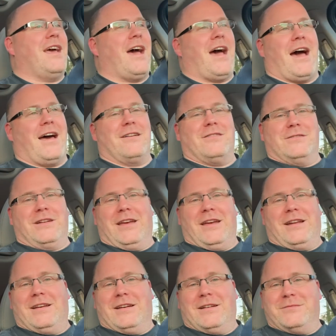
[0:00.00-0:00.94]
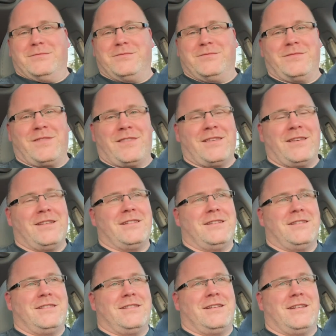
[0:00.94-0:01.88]
I don't get up
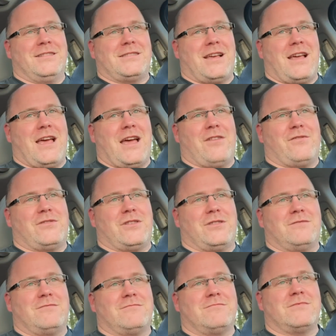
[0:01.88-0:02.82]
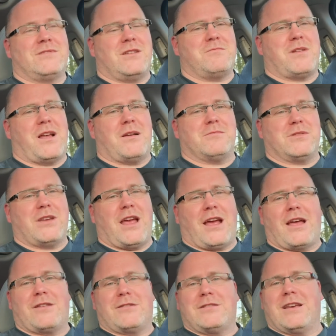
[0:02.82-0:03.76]
unless I have to. Sometimes yeah,
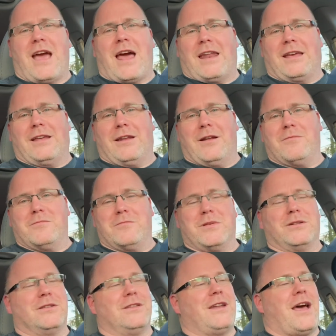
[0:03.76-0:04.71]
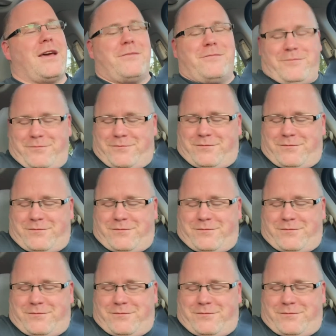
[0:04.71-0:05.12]
you got to get up in the middle of the night.